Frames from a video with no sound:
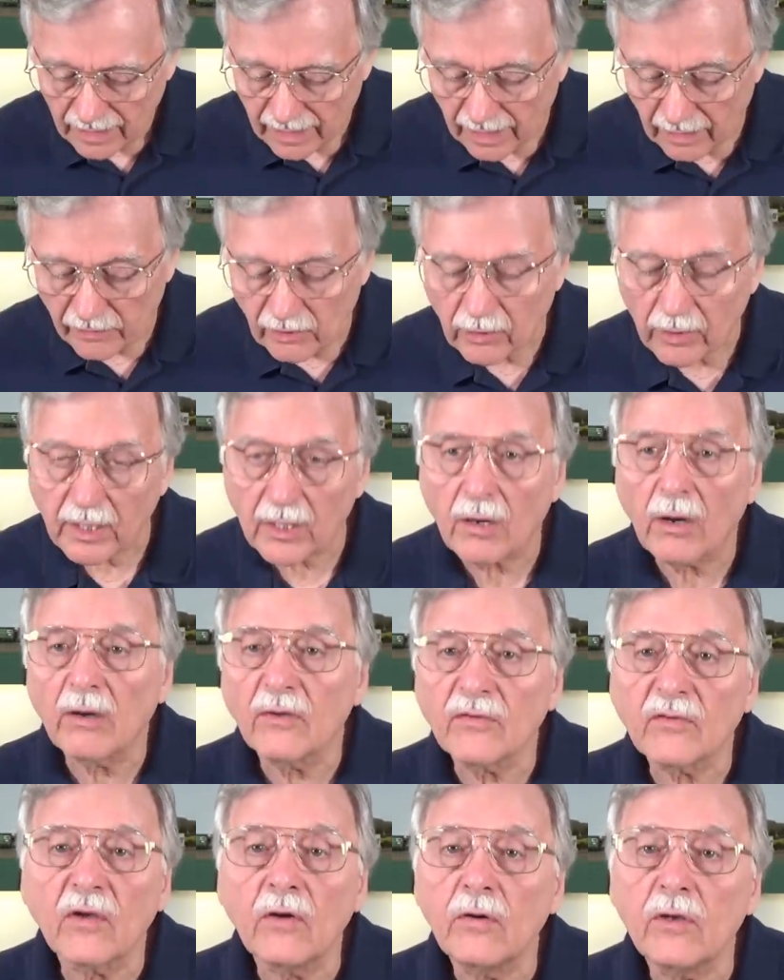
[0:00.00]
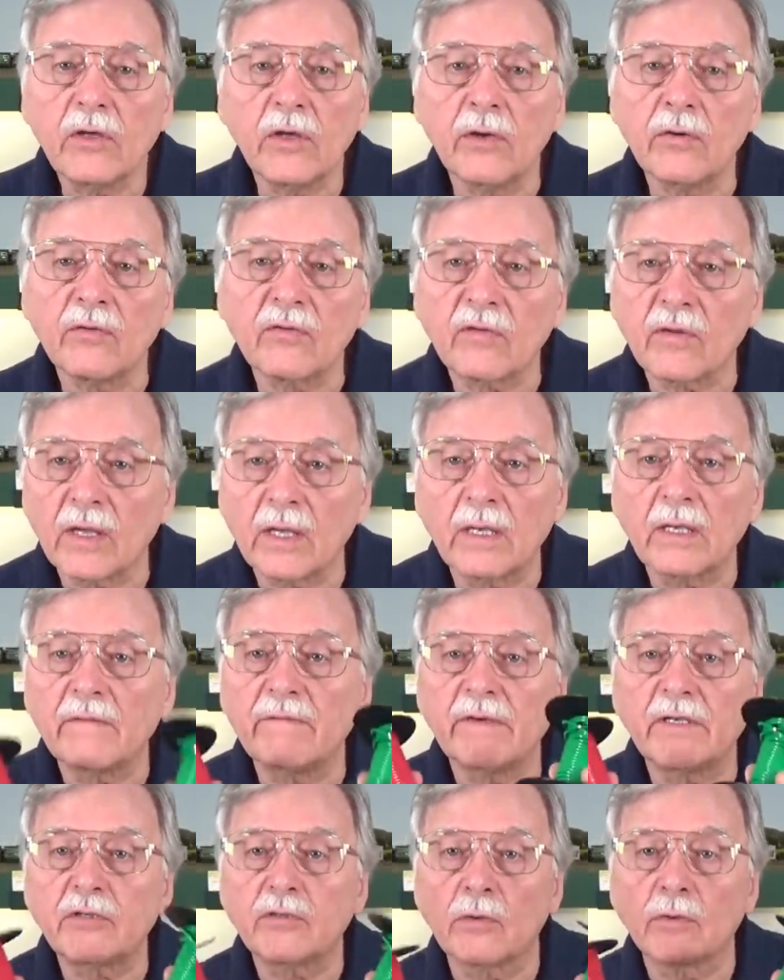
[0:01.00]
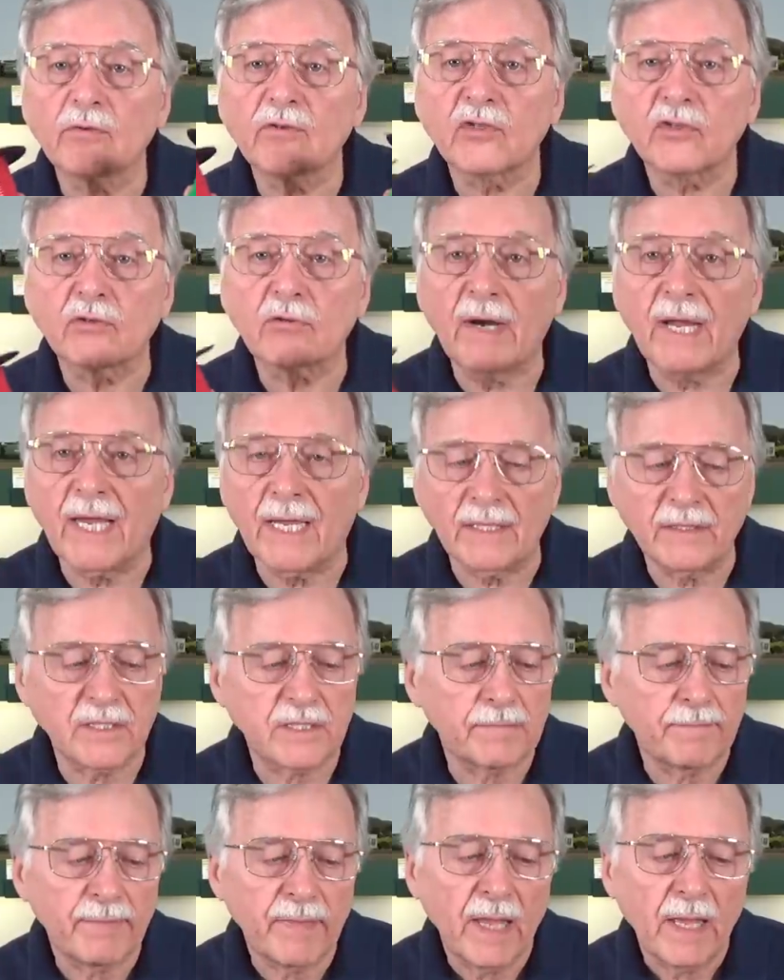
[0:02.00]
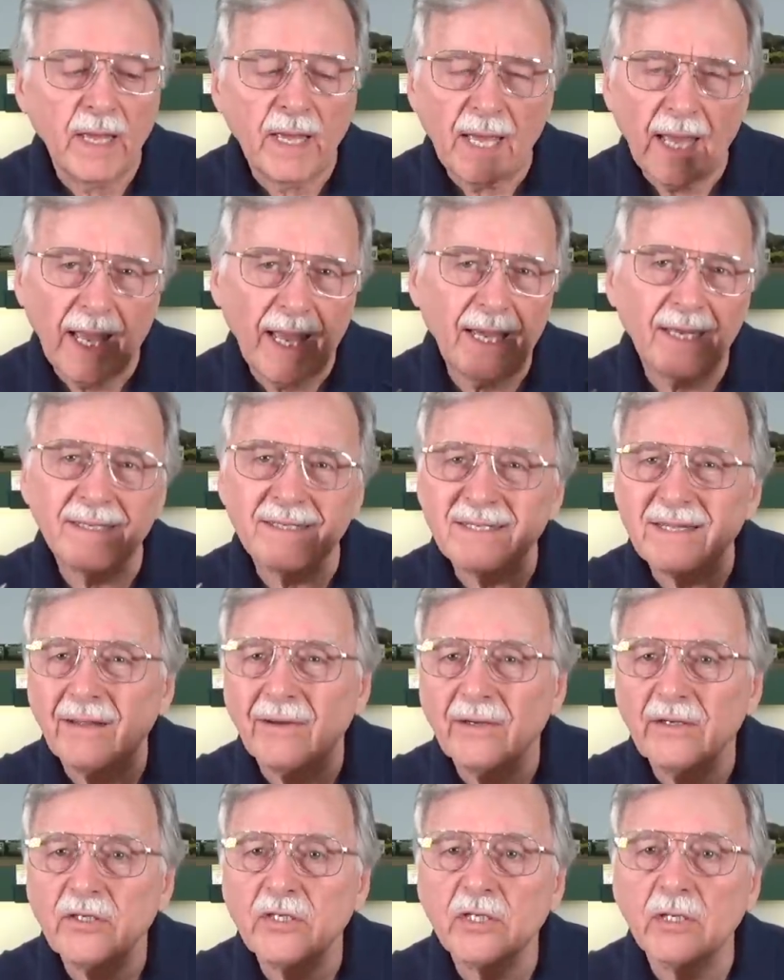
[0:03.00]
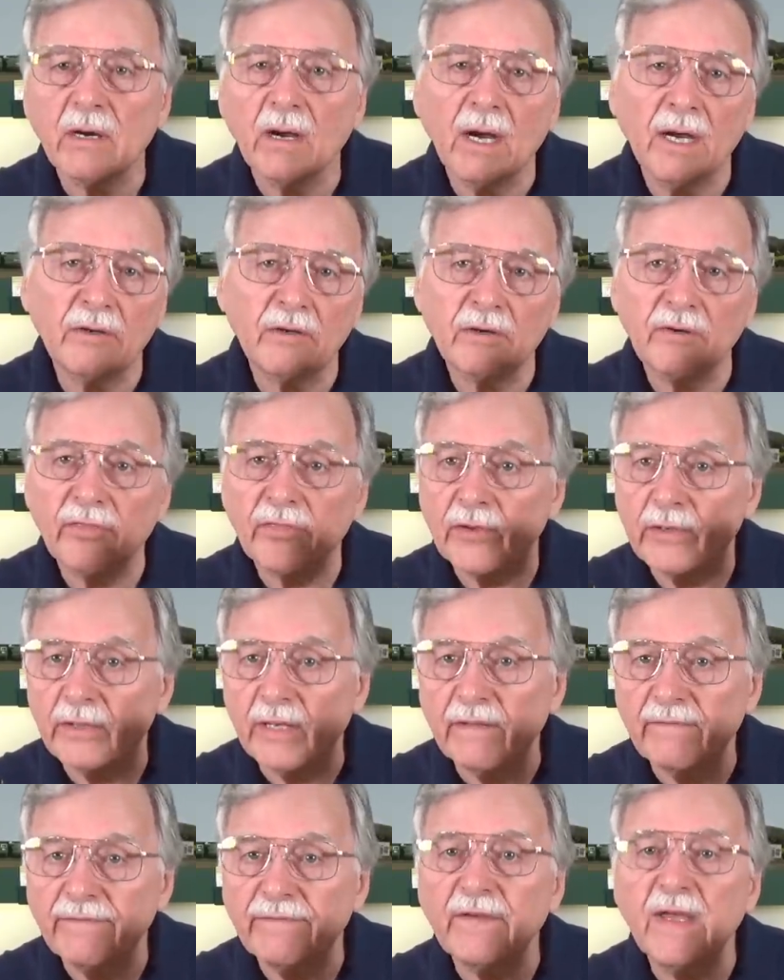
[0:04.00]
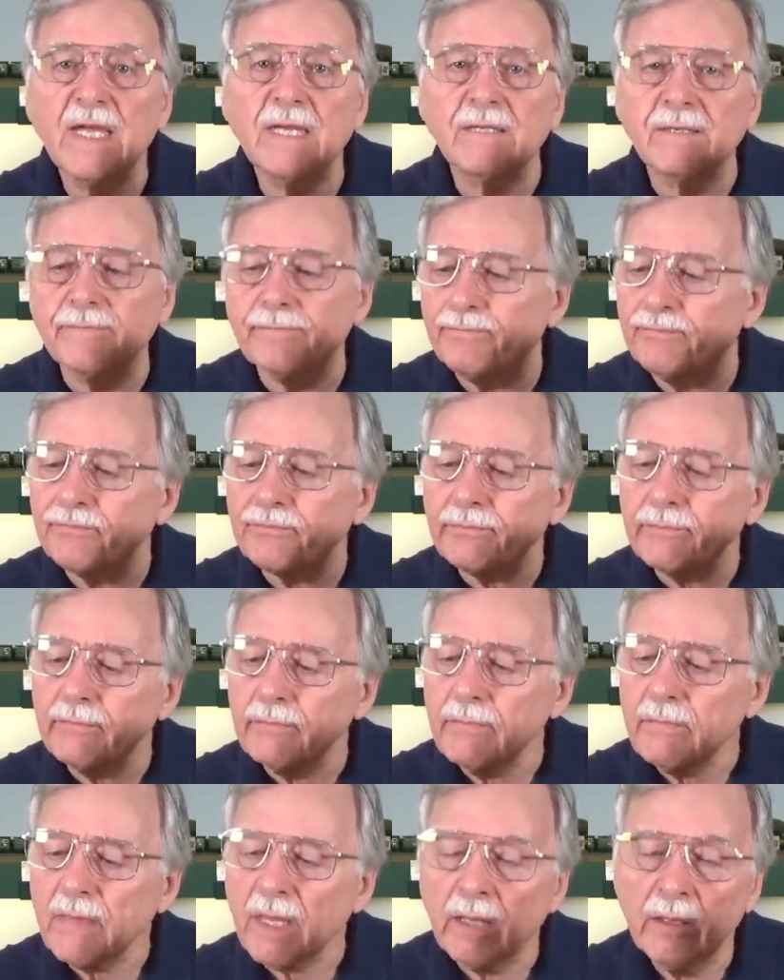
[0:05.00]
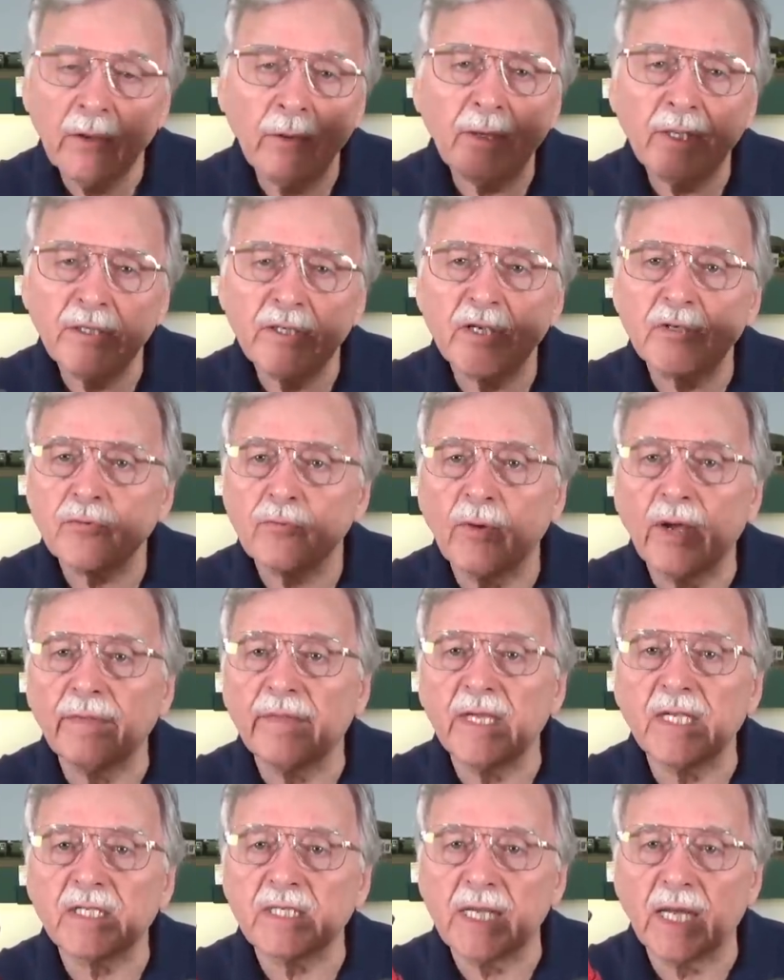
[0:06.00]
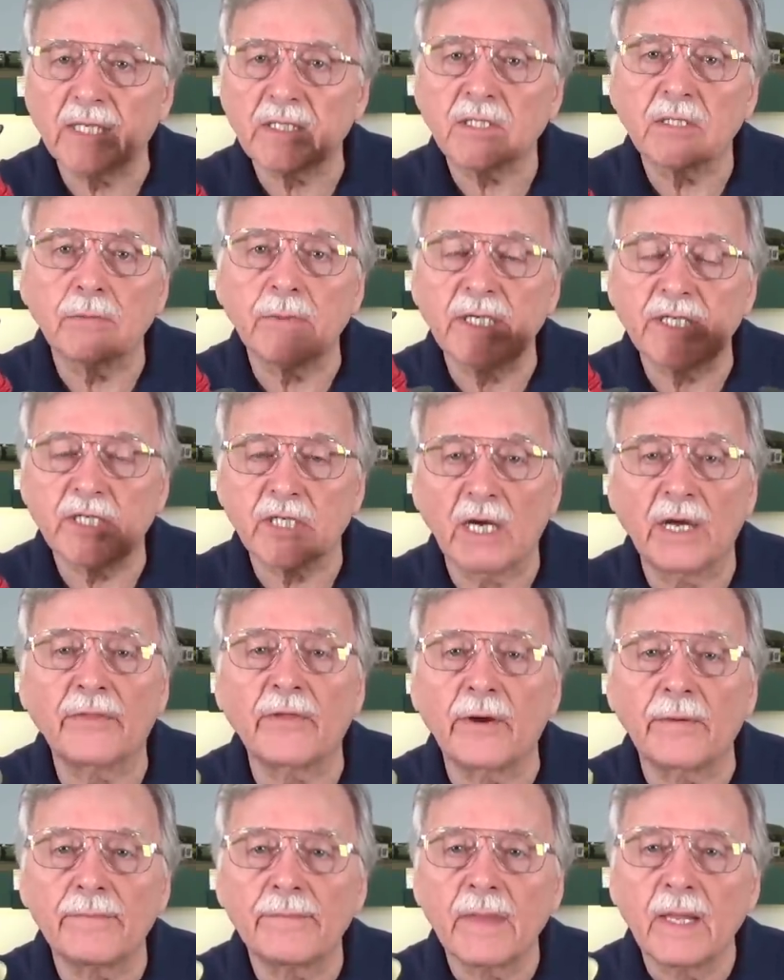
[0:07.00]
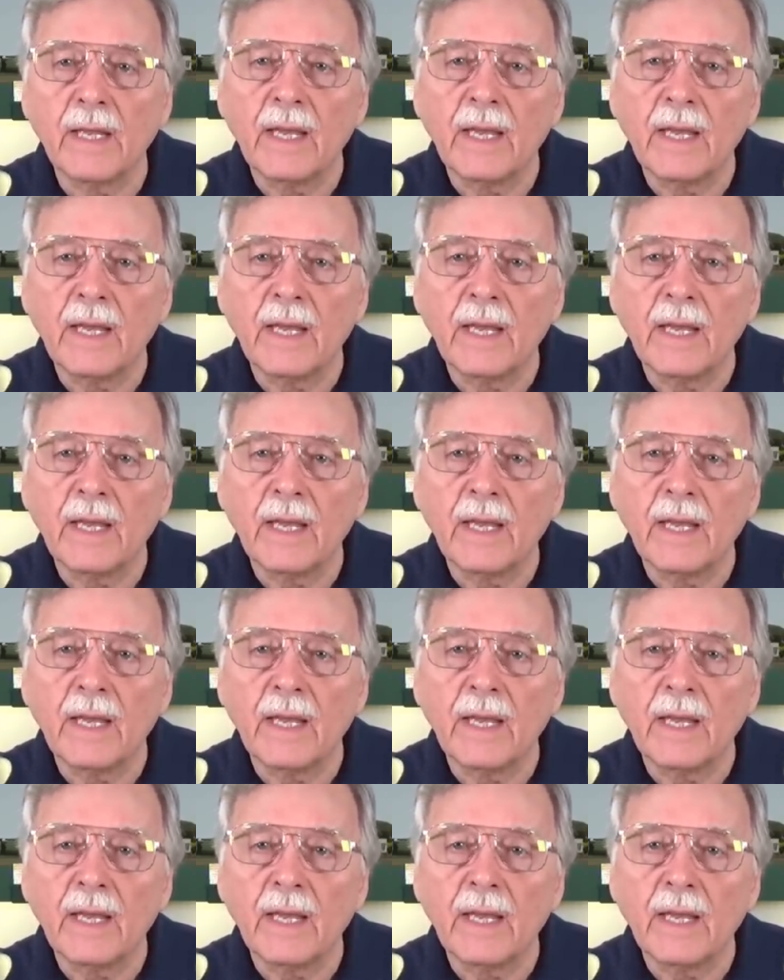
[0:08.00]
Now, you could also use individual strands. And as long as you're under 30 feet, you can just run these next to each other.